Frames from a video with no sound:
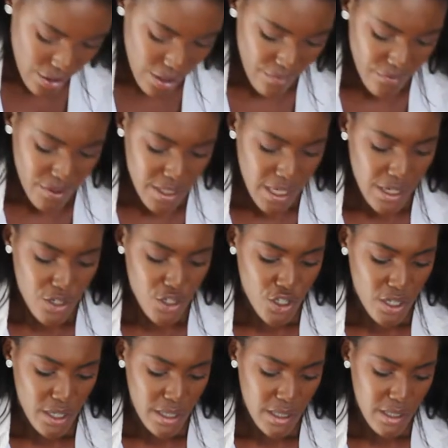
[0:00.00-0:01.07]
then our
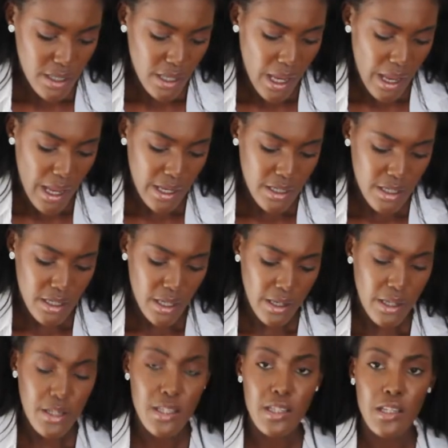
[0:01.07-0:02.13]
invitations, I did
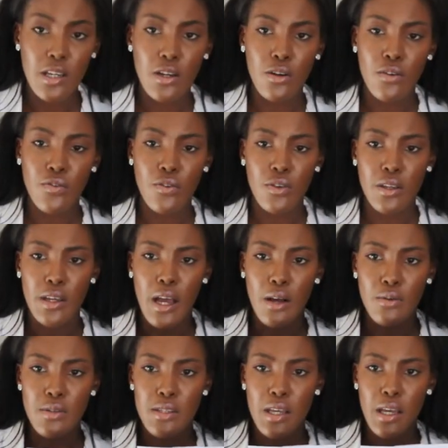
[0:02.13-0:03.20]
like a sticker for the
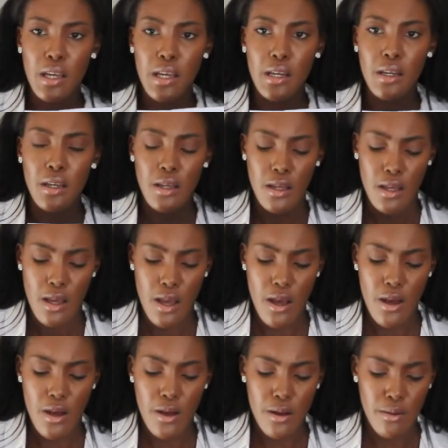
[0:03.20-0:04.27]
outside
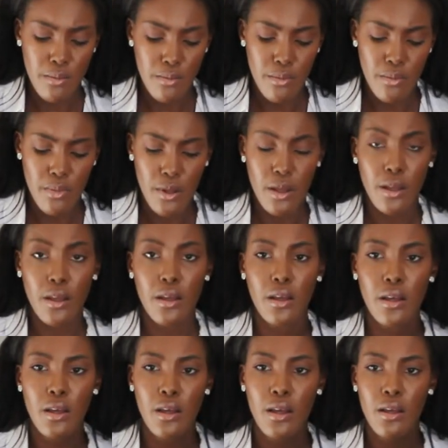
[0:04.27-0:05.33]
um,
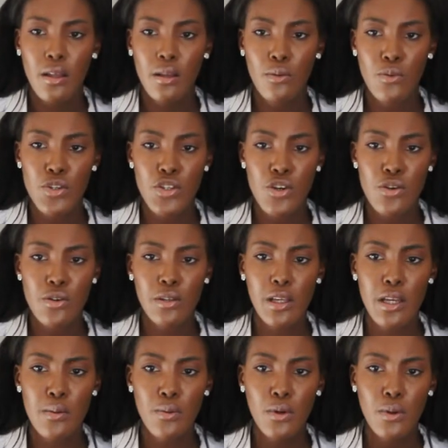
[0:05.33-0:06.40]
return
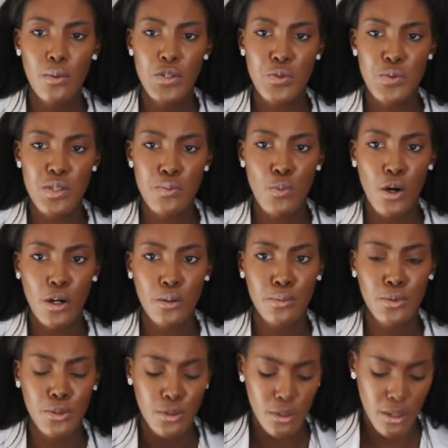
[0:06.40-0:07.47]
label, which was
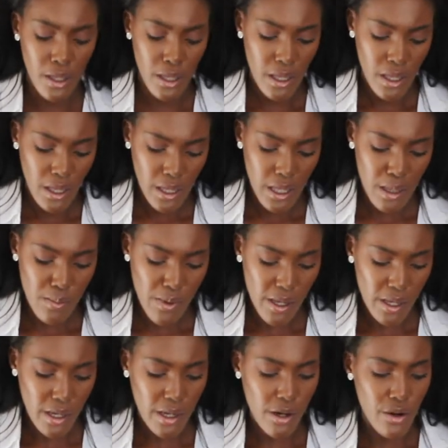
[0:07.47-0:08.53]
marble
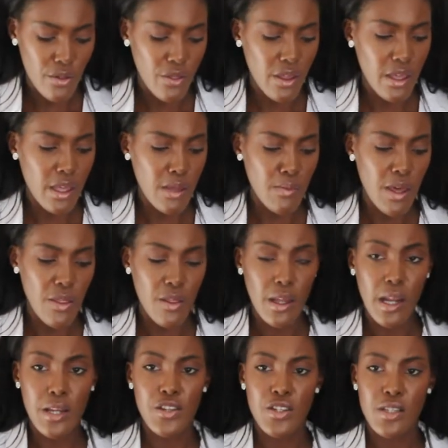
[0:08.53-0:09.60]
keeping it in our theme. And
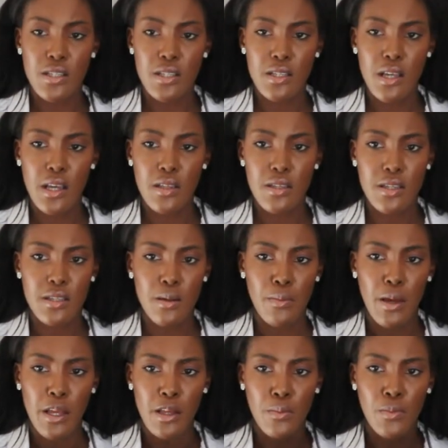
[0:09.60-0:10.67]
then I just designed these
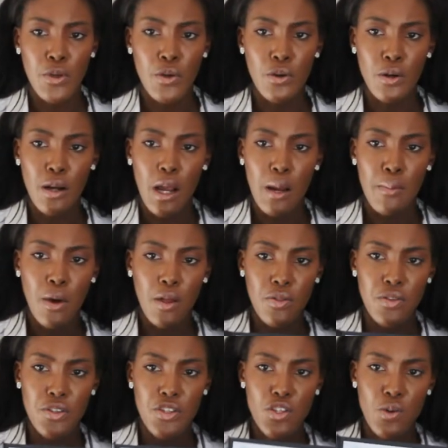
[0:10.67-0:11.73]
on my computer. I
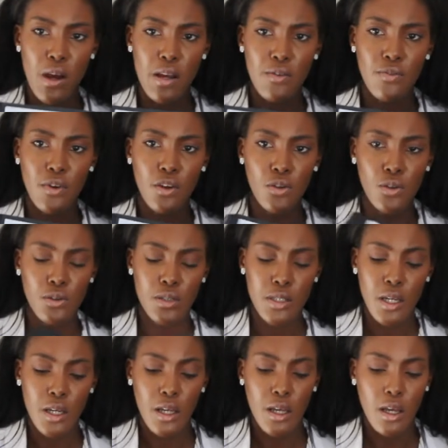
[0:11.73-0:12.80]
bought this
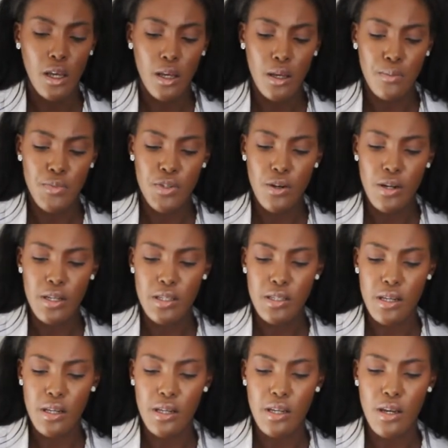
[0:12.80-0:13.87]
trifold. Um, sorry,
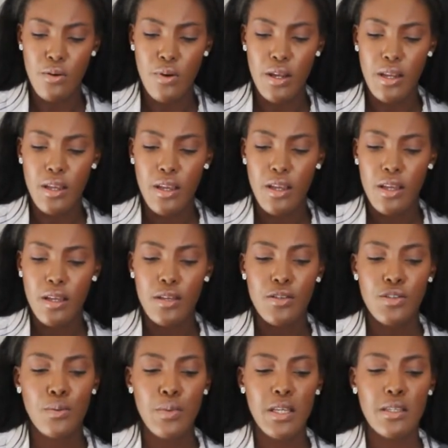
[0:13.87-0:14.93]
it's not in here, right?
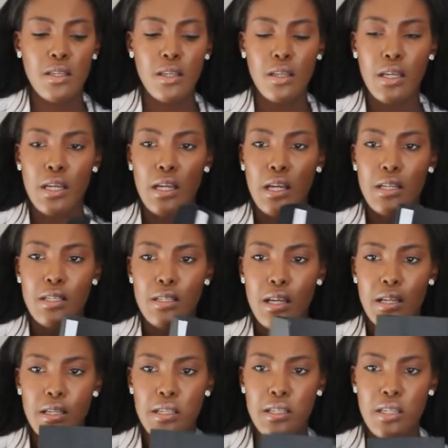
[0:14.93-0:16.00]
So basically, I
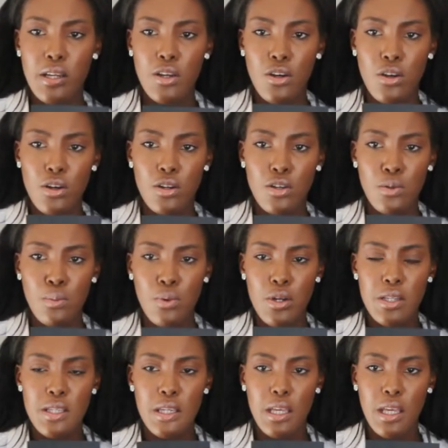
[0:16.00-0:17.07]
designed the sticker,
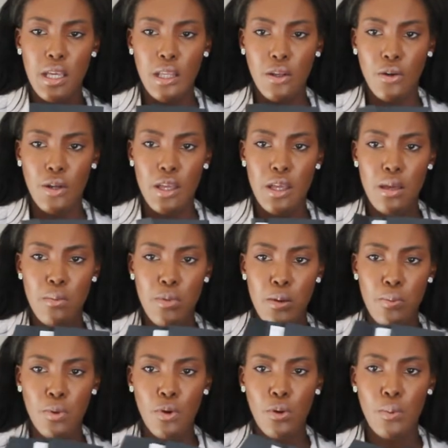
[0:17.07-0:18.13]
UPrinting, a little in.
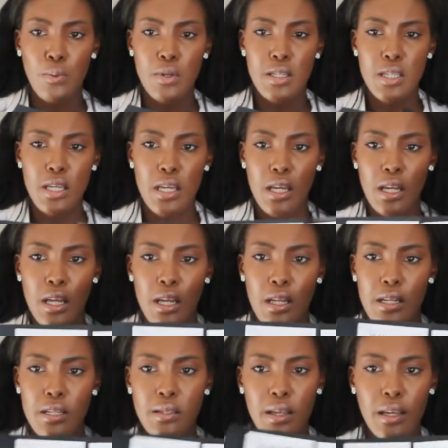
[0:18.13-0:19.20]
people opened it,
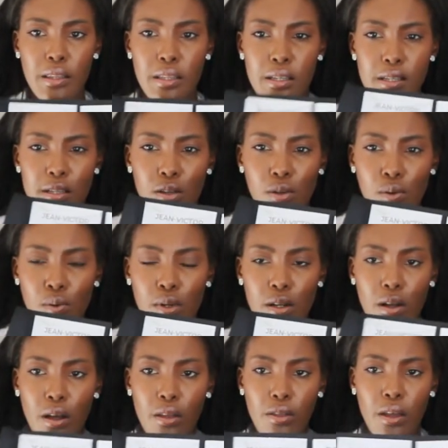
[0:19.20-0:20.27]
designed this, glued
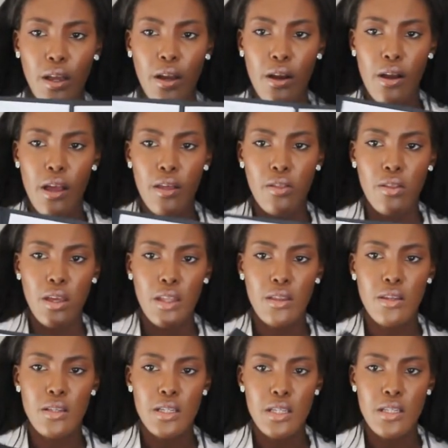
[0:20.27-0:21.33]
it on there, and
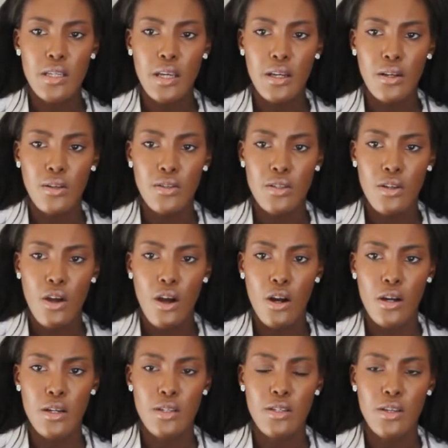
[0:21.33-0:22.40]
then the details,
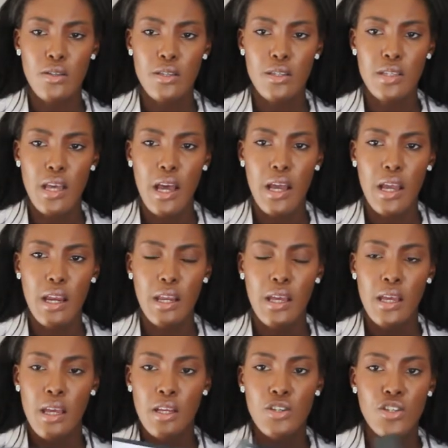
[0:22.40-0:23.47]
cards on the side.
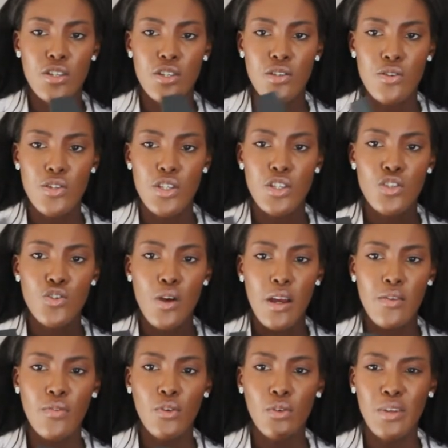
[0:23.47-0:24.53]
Just search
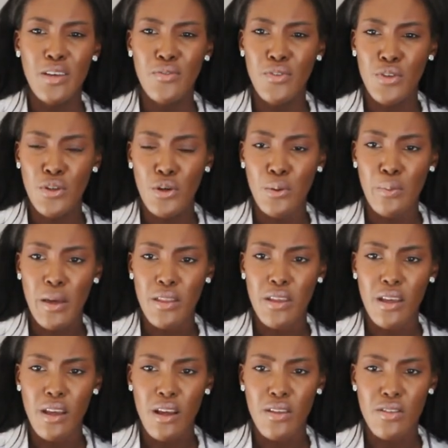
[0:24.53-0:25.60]
trifold envelope. I
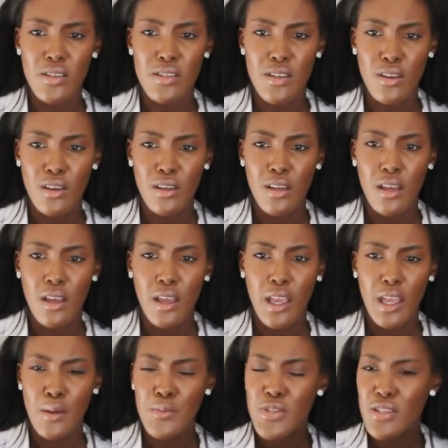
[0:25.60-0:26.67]
think I got these on
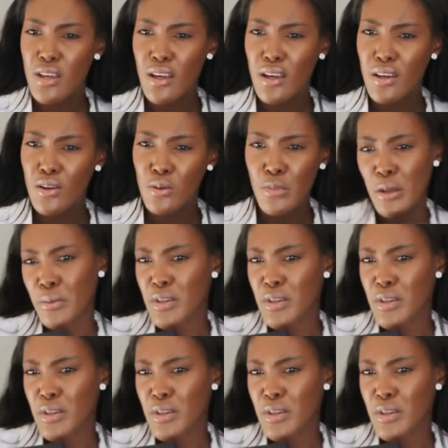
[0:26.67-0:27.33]
Amazon